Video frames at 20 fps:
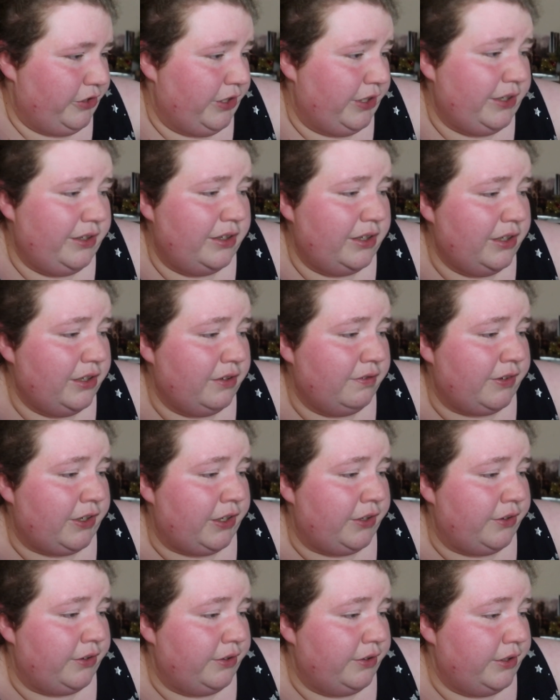trying to think of
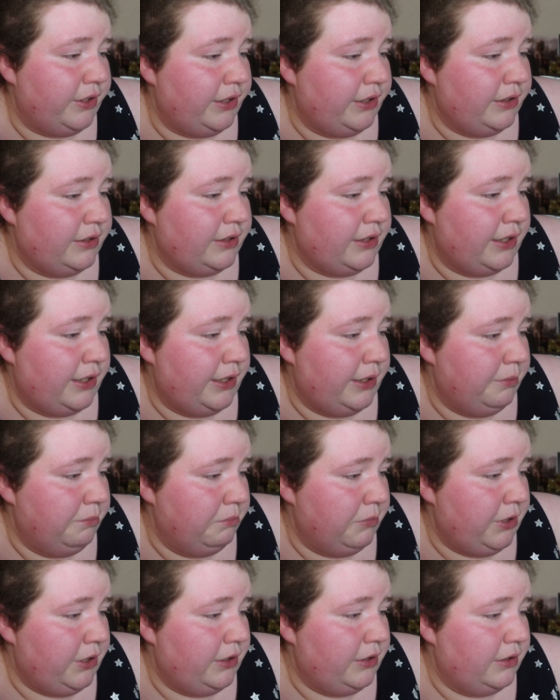other things that i
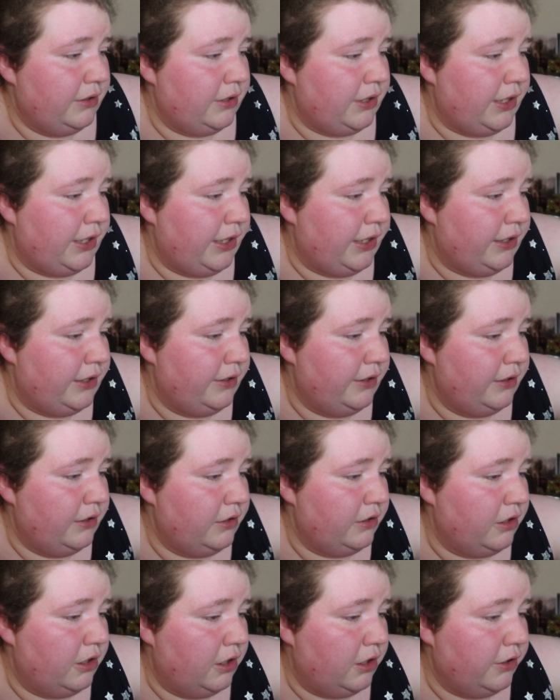met that i
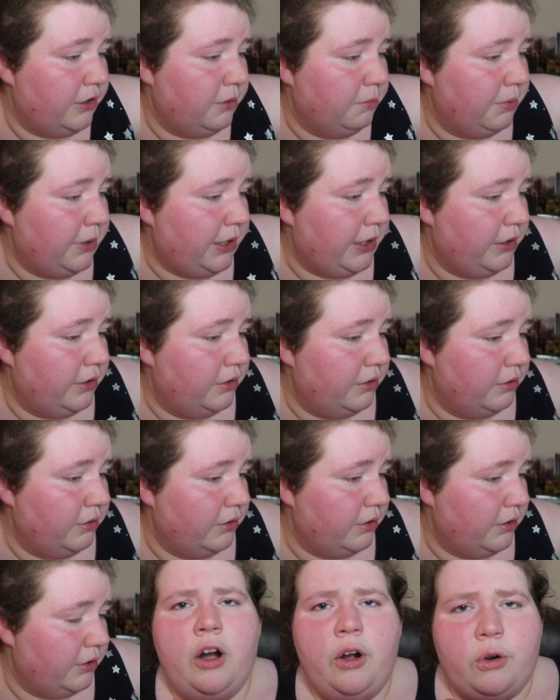didn't talk about
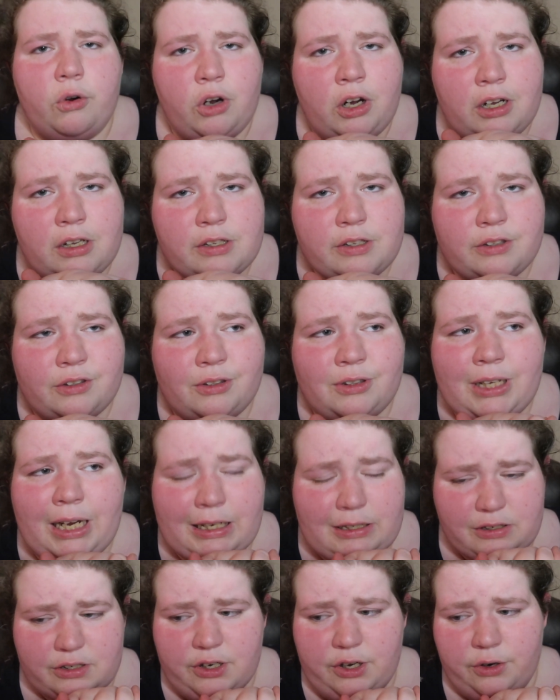oh also
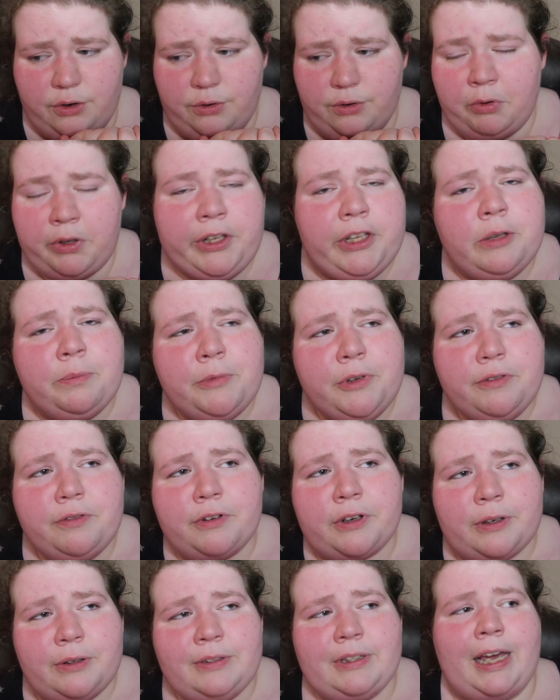last note william
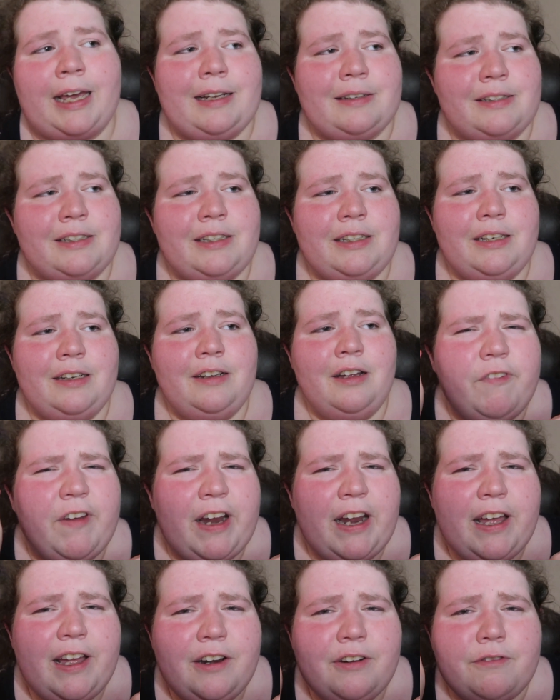dafoe's acting
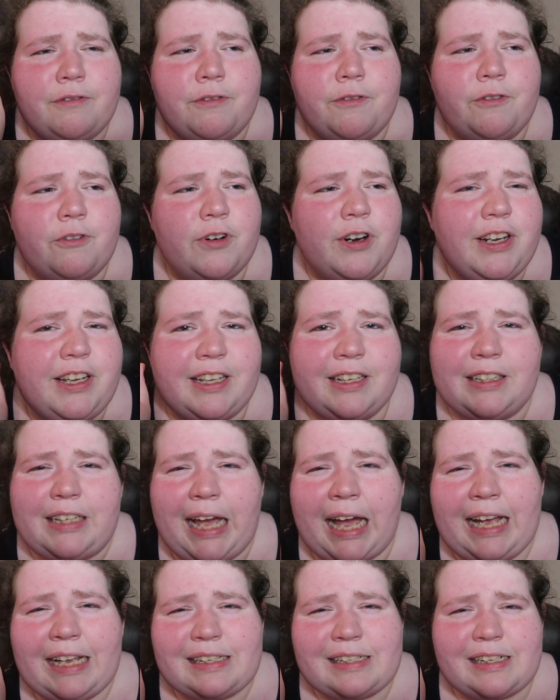fan freaking
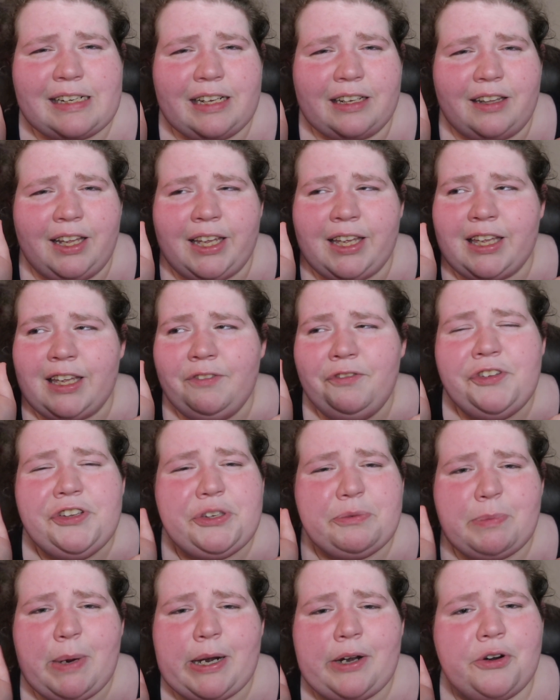tastic like give
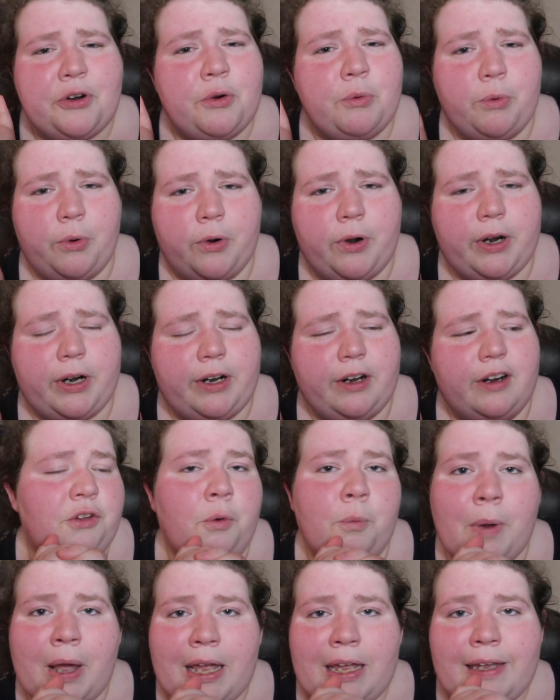this man an award
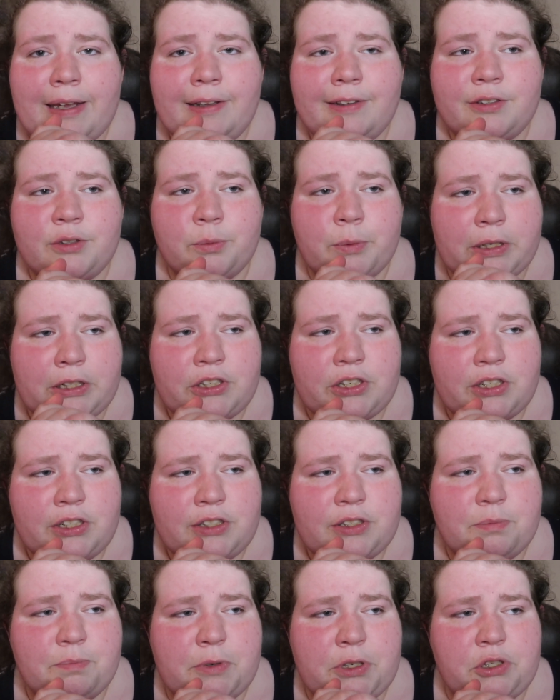the way he
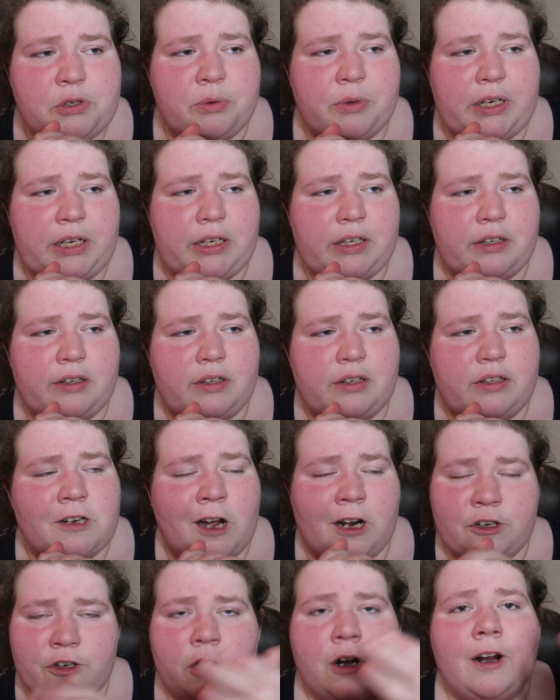swishes between
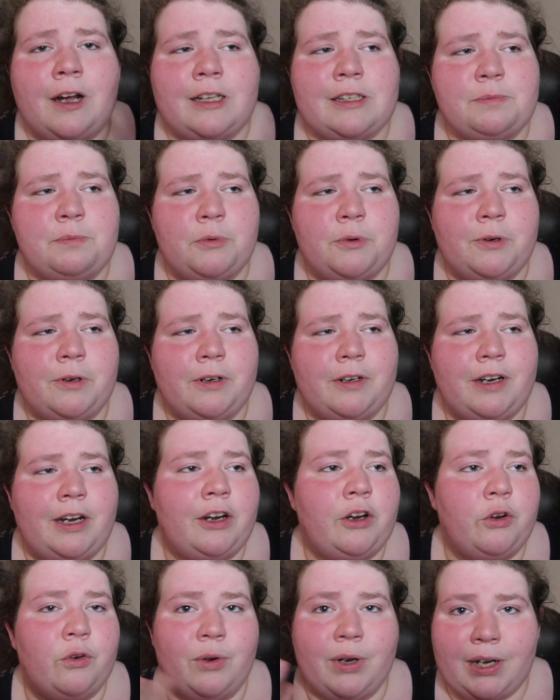dr osborne
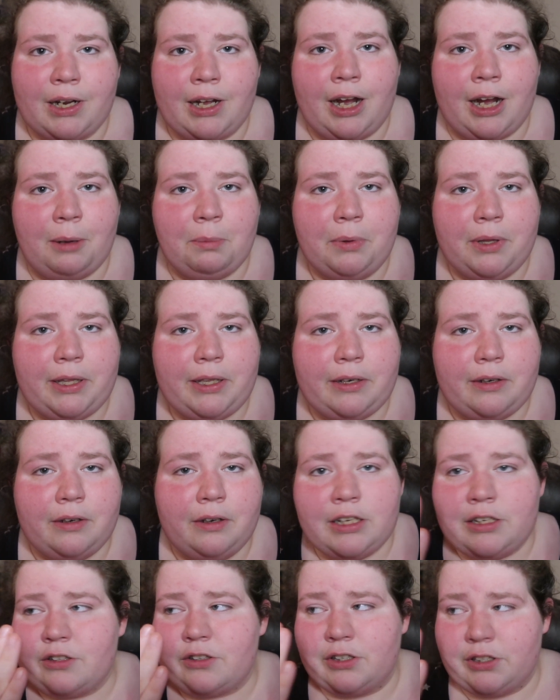and green goblin
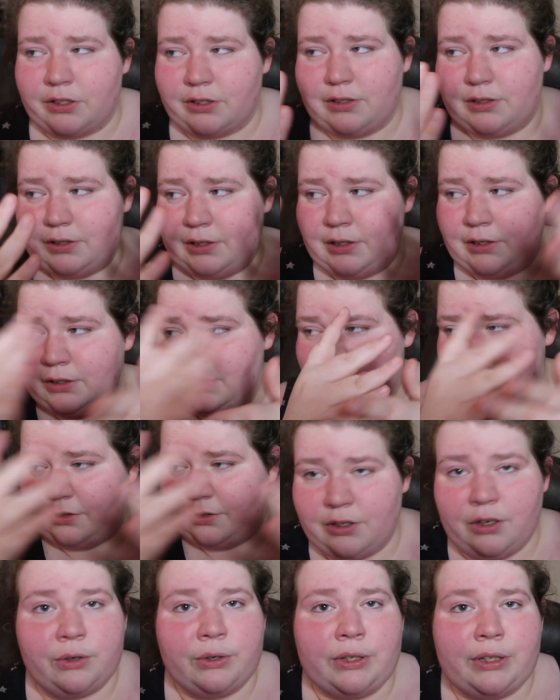is just it,
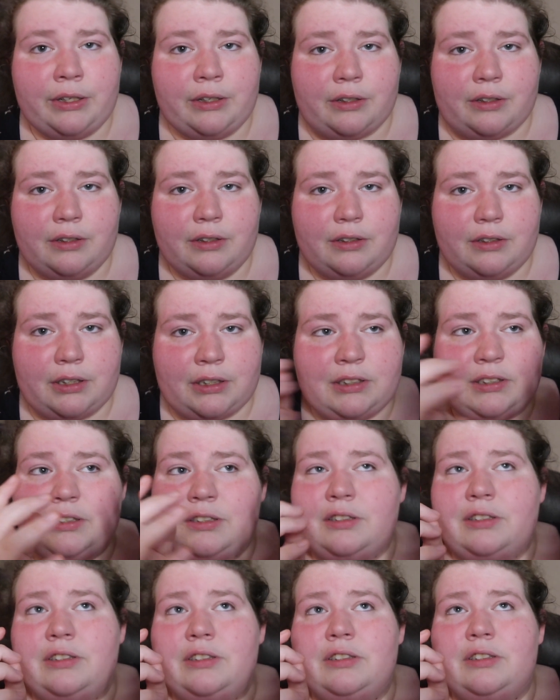so good it's
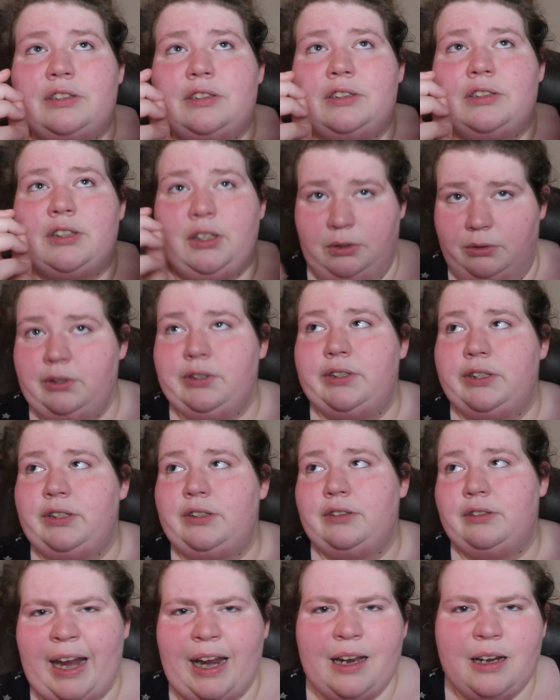so
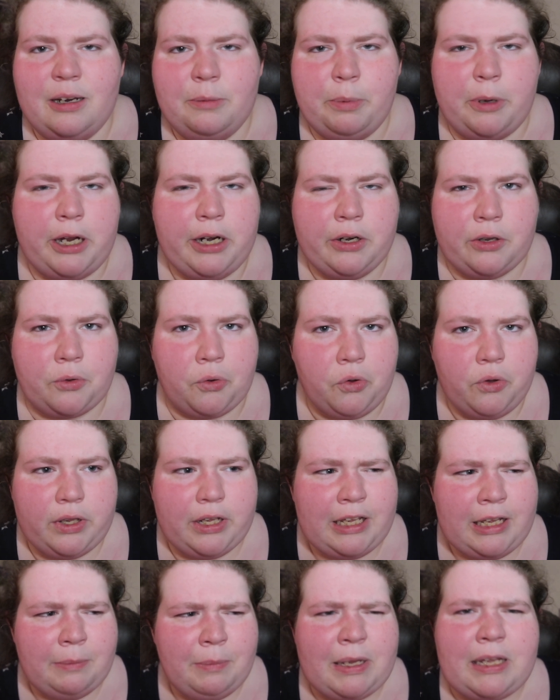good and upon
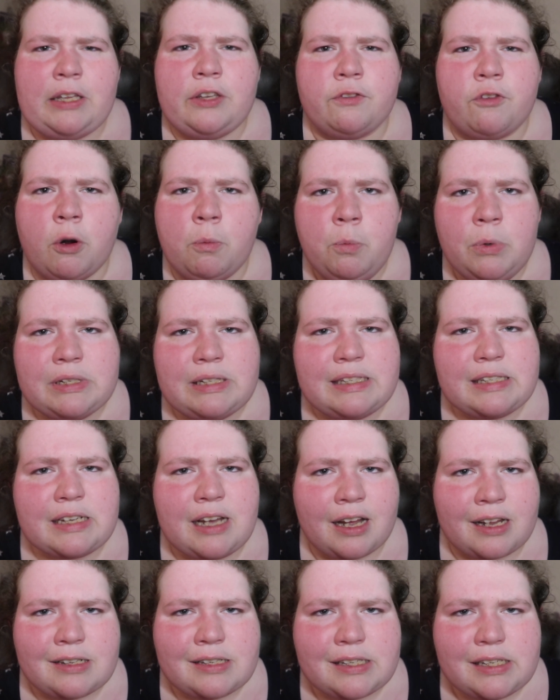googling him he's from
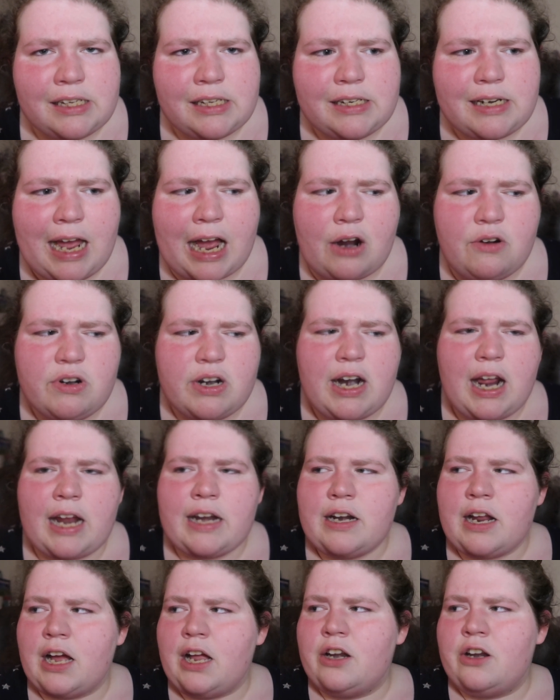wisconsin how did
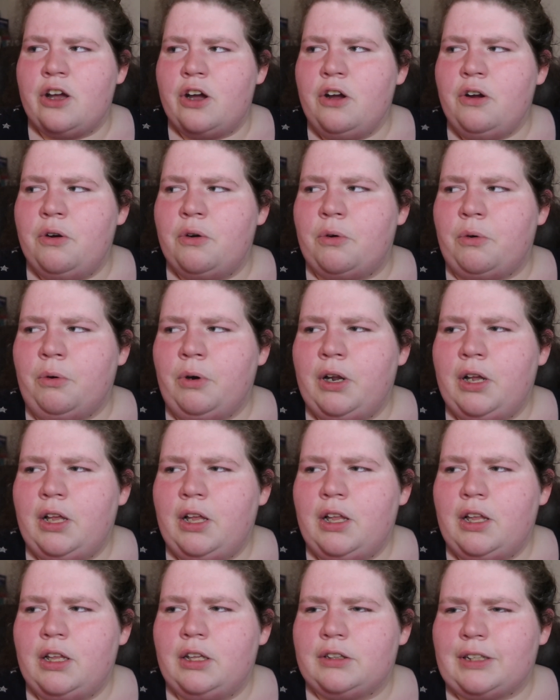i not know
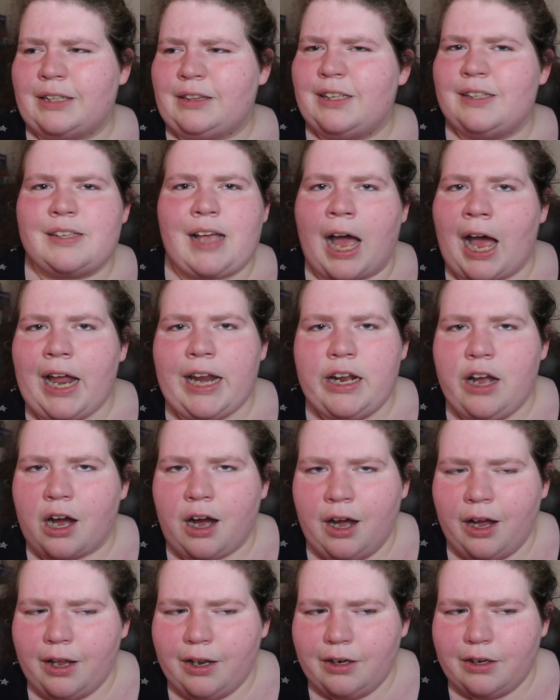that this
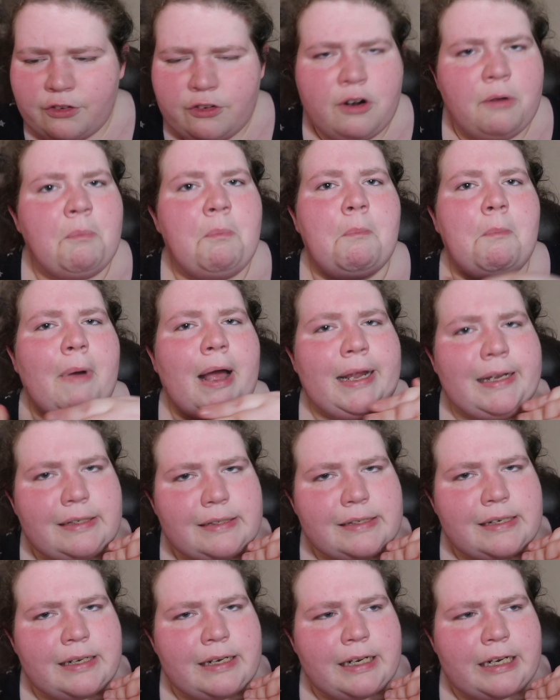icon is from my
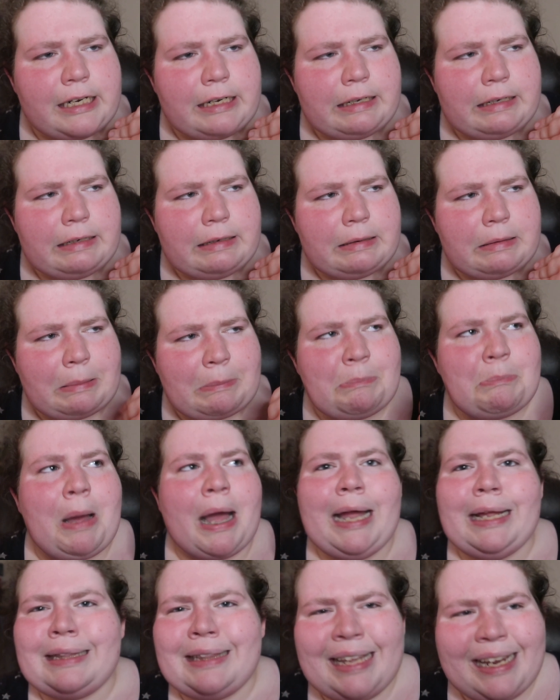state
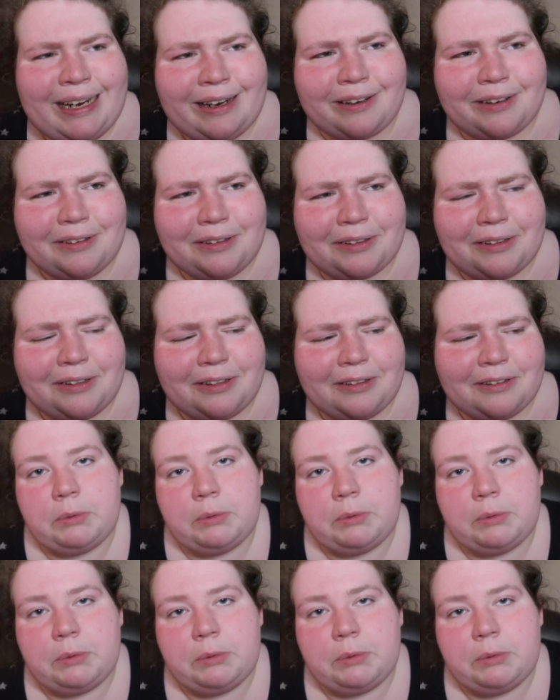my lands.